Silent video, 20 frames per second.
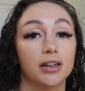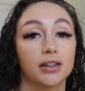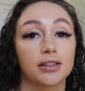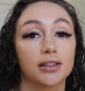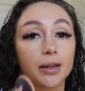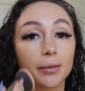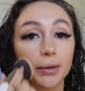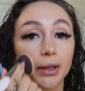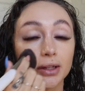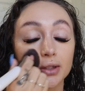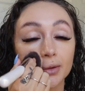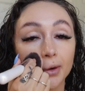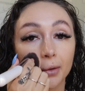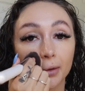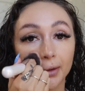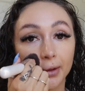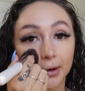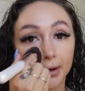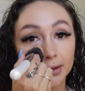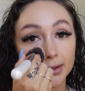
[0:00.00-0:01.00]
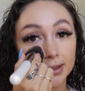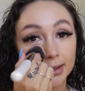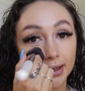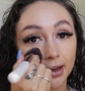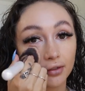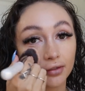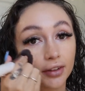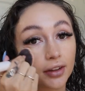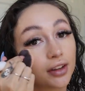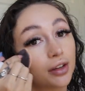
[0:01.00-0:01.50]
something's wrong with her she's
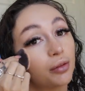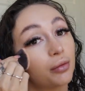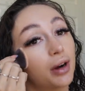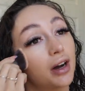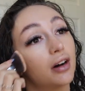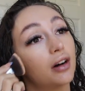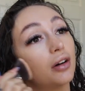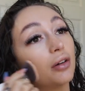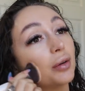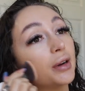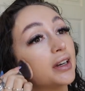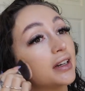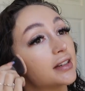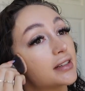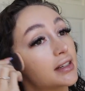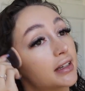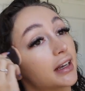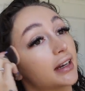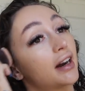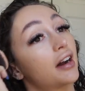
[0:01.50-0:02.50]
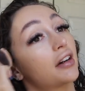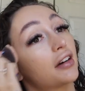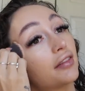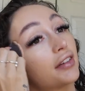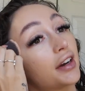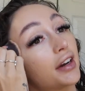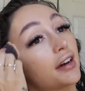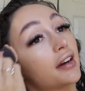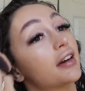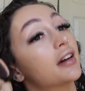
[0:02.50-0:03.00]
not feeling well we need to get out of
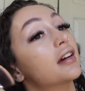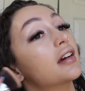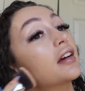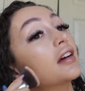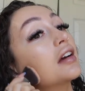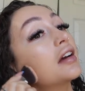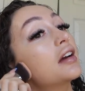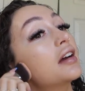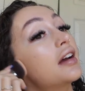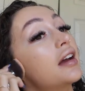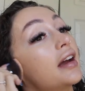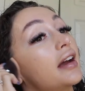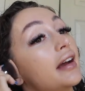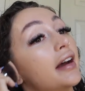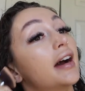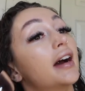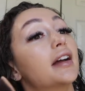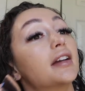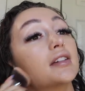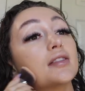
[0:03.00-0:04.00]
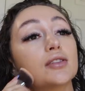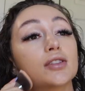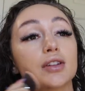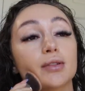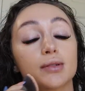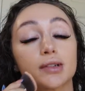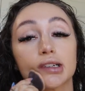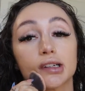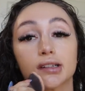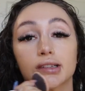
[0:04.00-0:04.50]
here and she
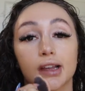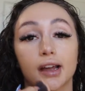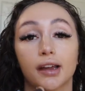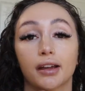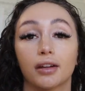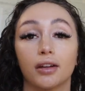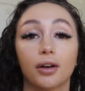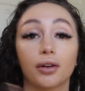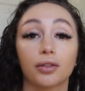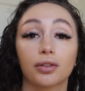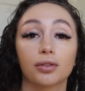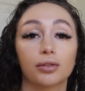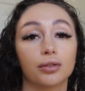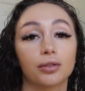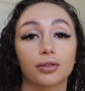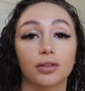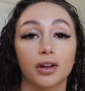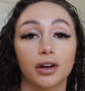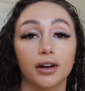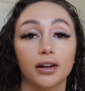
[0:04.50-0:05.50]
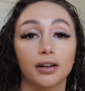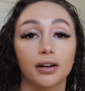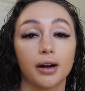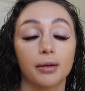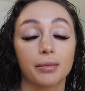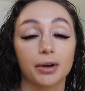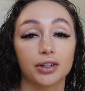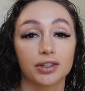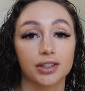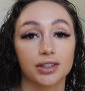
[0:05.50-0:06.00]
was just like, go through the
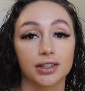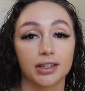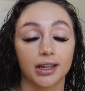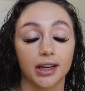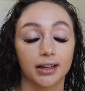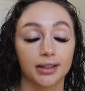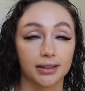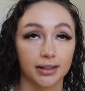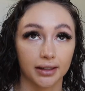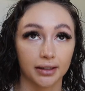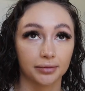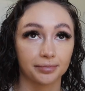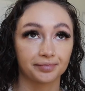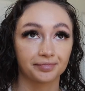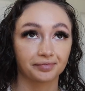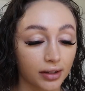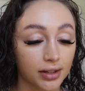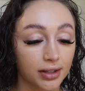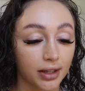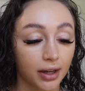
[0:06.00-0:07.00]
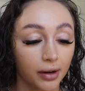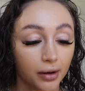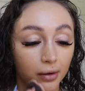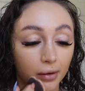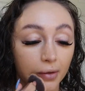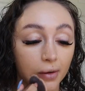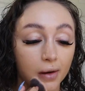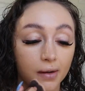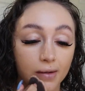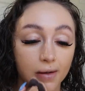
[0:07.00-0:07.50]
emergency exit.
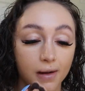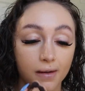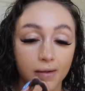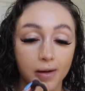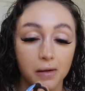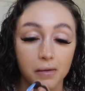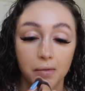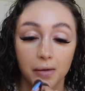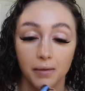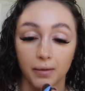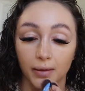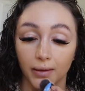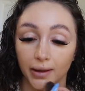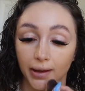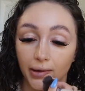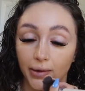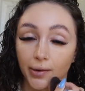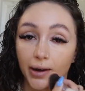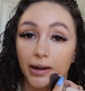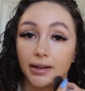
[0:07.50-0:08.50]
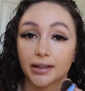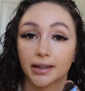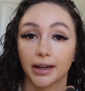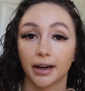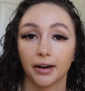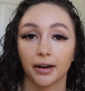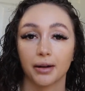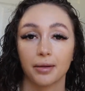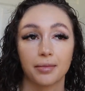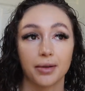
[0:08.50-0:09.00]
So Leo had to
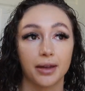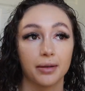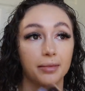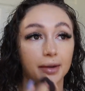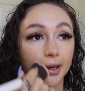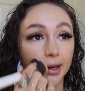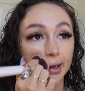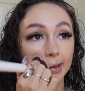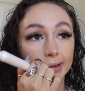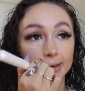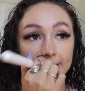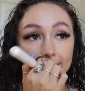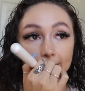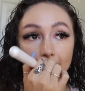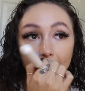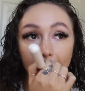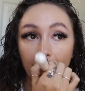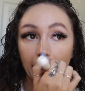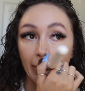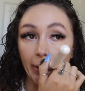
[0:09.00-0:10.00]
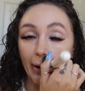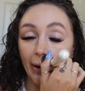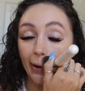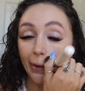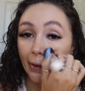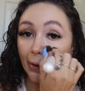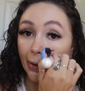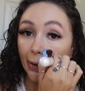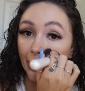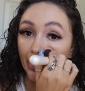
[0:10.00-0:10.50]
carry me because
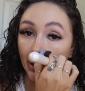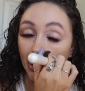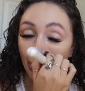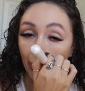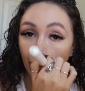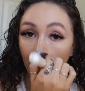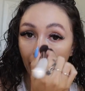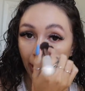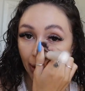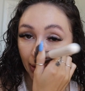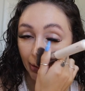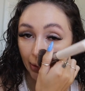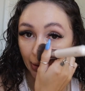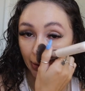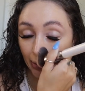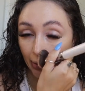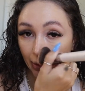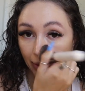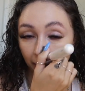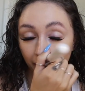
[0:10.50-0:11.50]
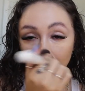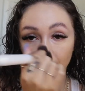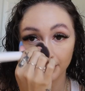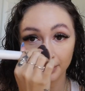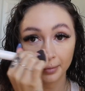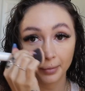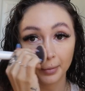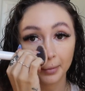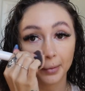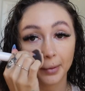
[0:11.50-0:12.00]
I could not walk.
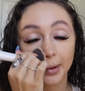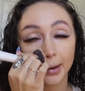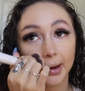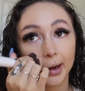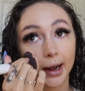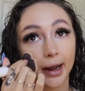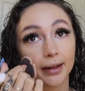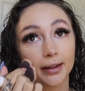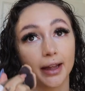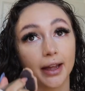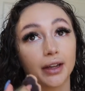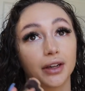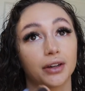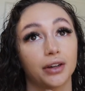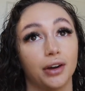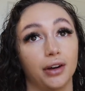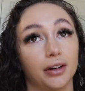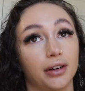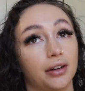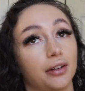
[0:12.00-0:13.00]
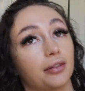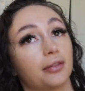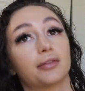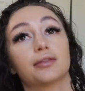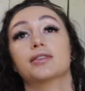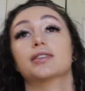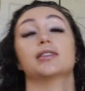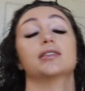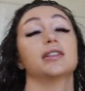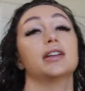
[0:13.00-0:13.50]
Um, I like
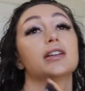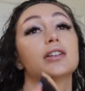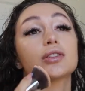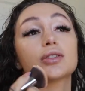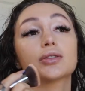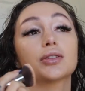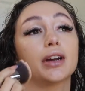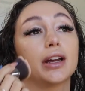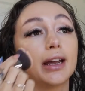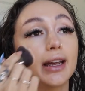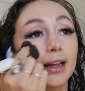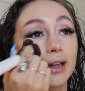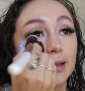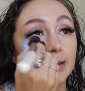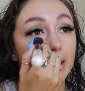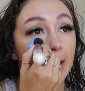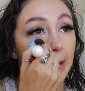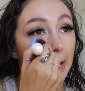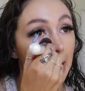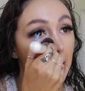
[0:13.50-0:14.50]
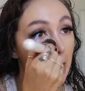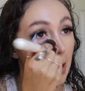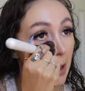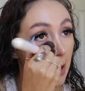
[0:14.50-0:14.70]
couldn't see straight. Like,